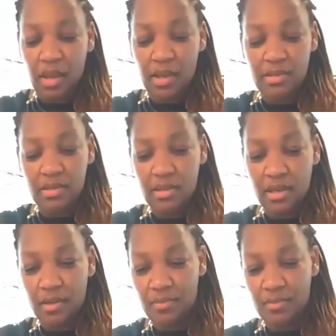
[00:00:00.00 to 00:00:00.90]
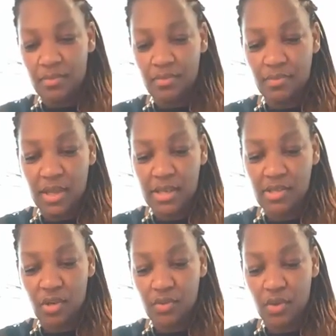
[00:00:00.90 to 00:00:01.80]
And it's
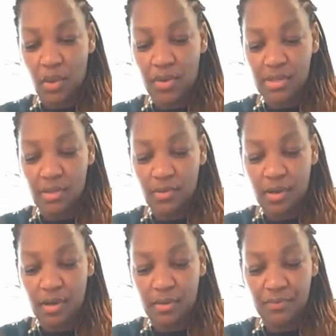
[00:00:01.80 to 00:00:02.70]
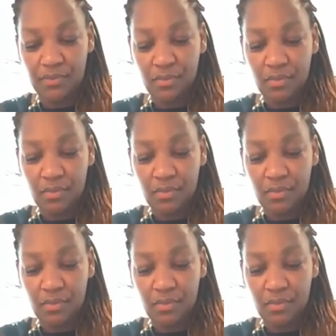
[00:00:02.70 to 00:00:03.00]
going to